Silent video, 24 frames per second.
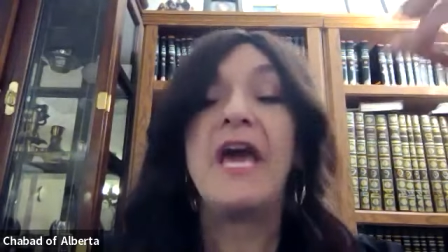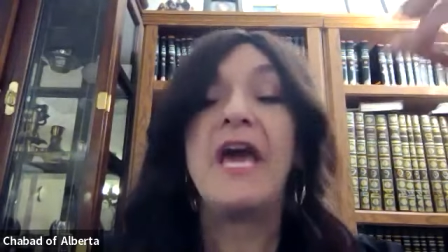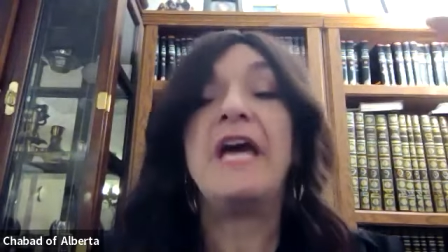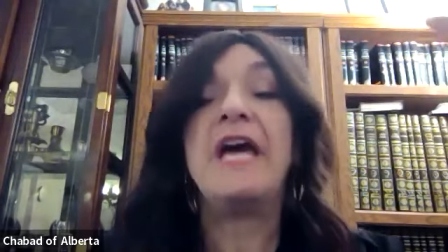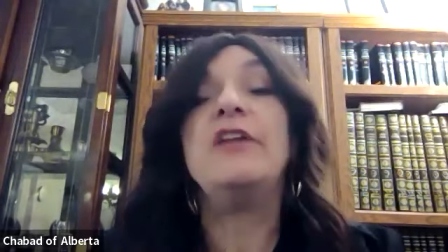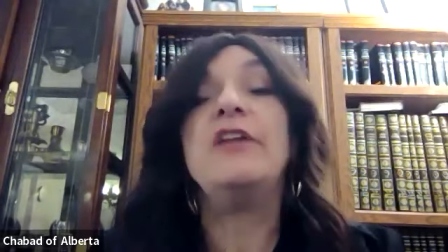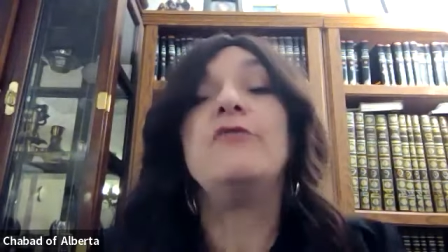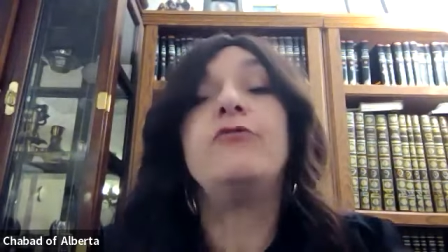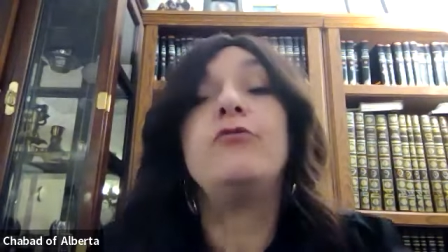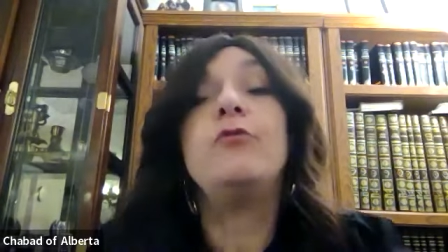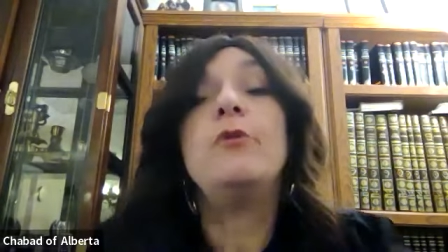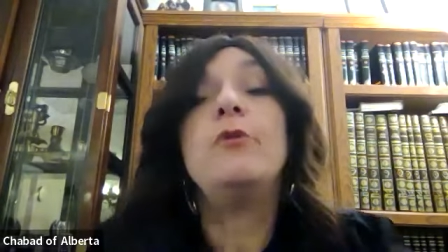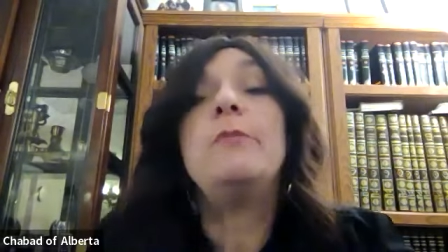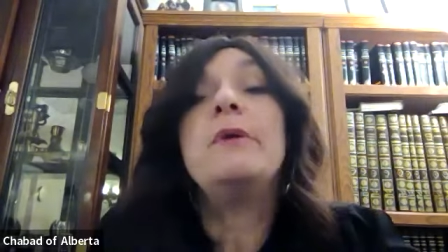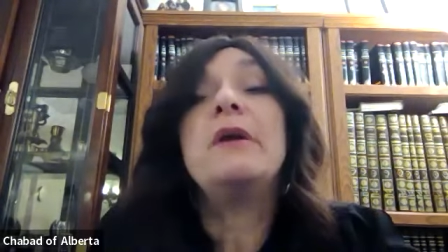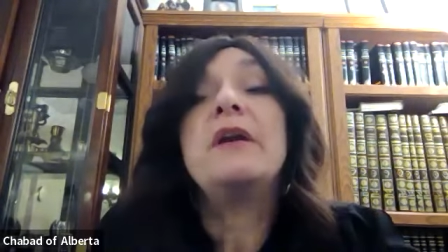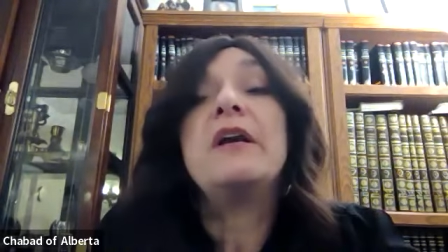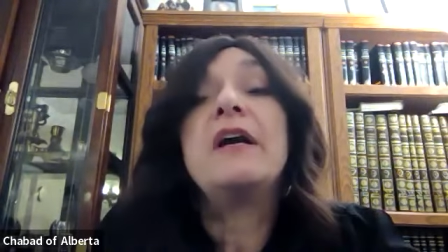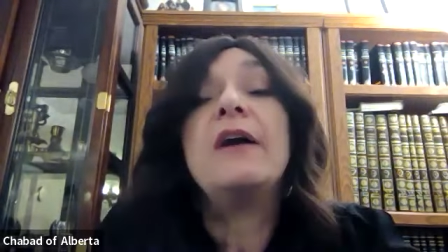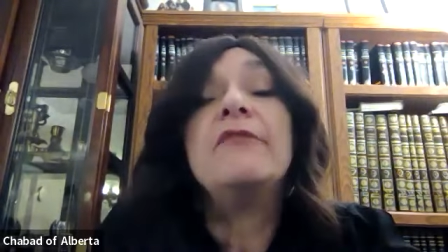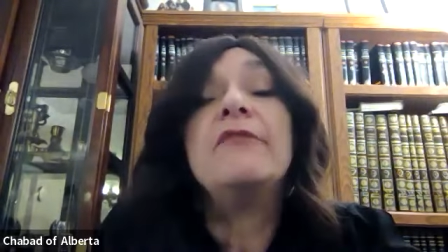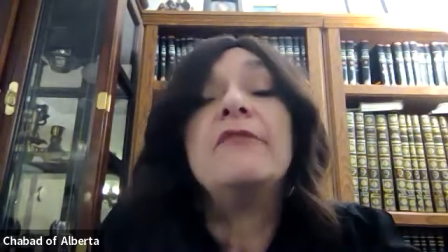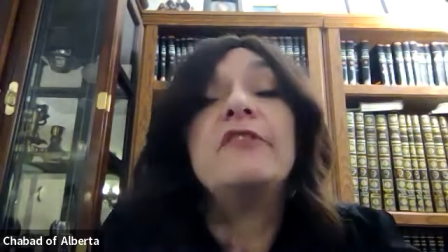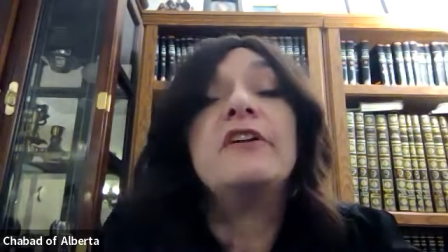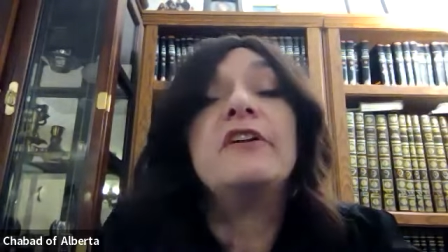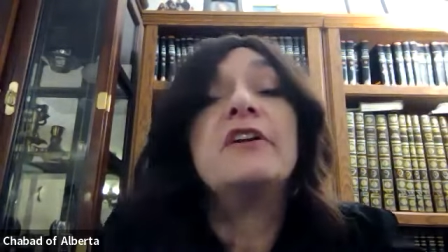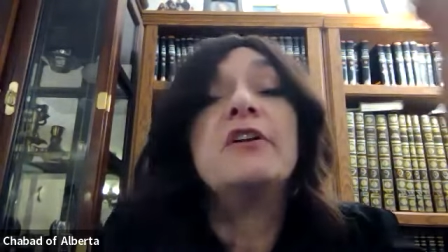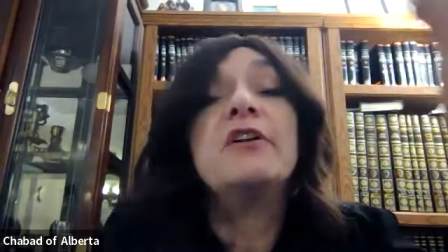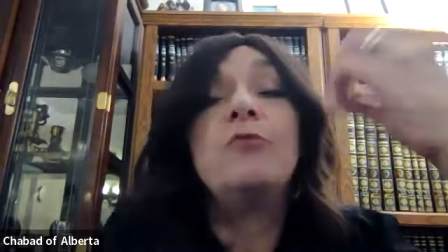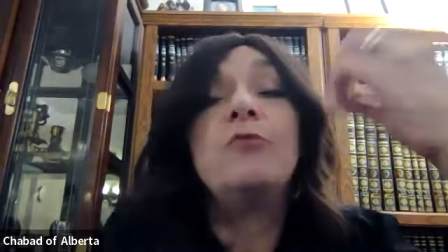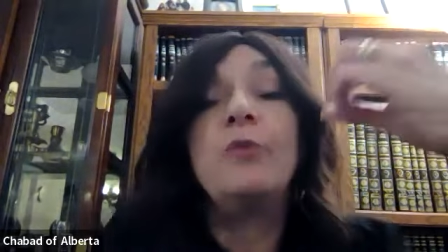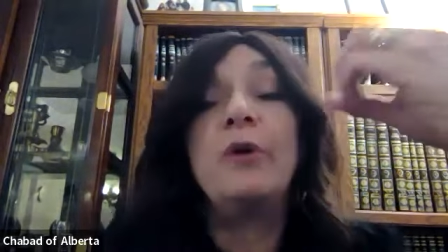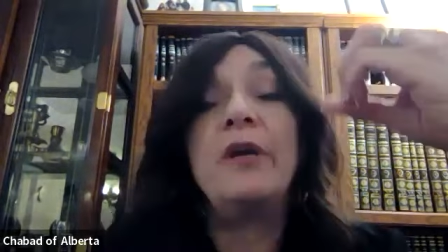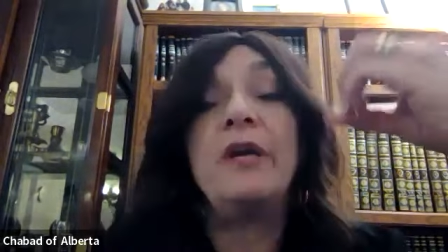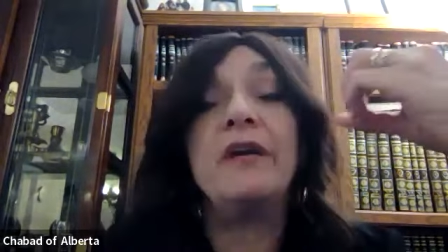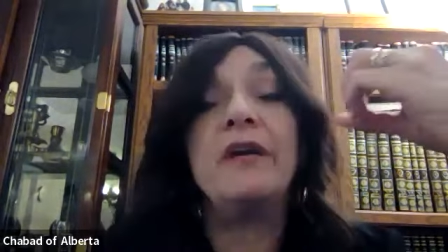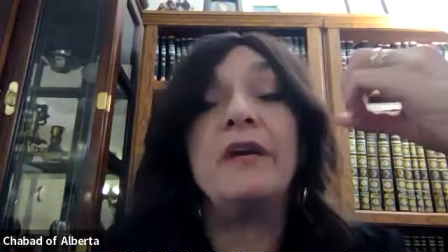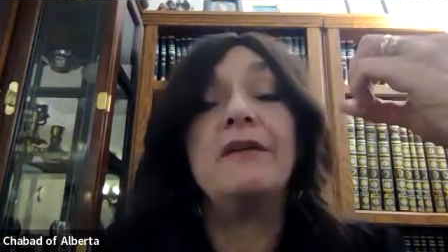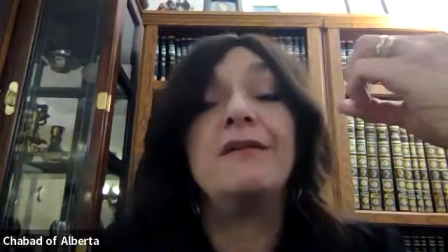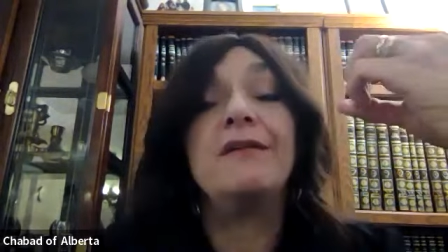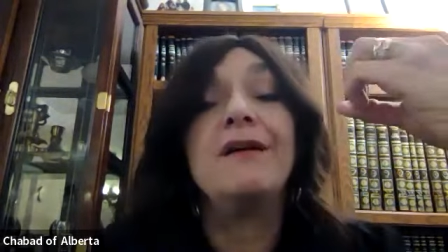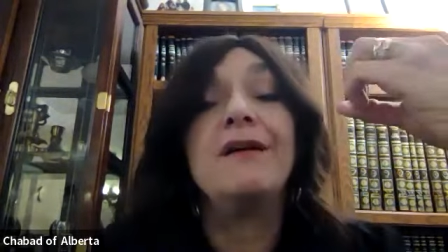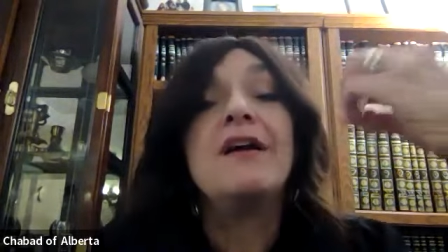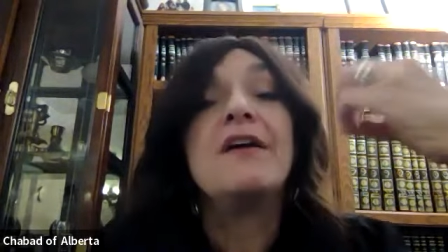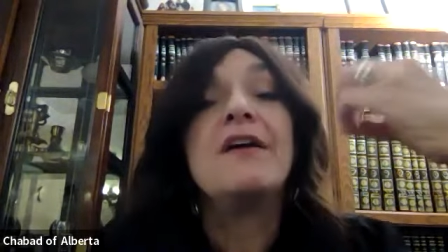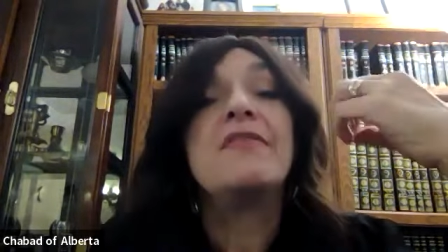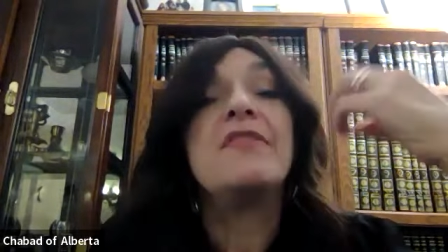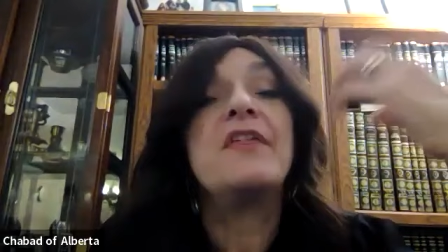And if we become very weak,
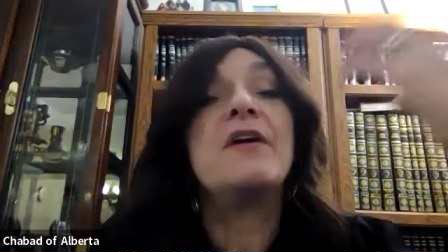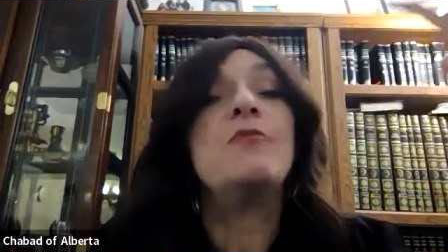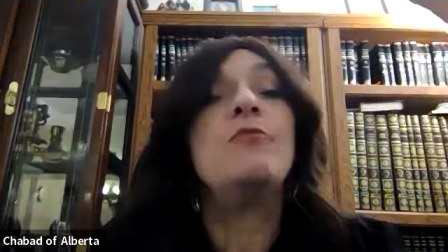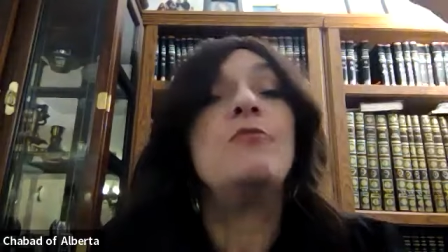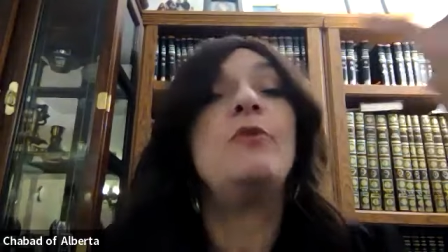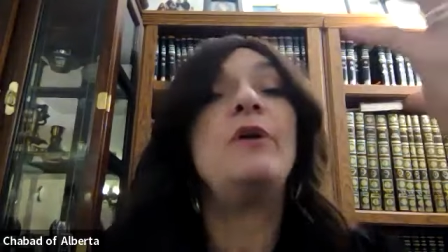then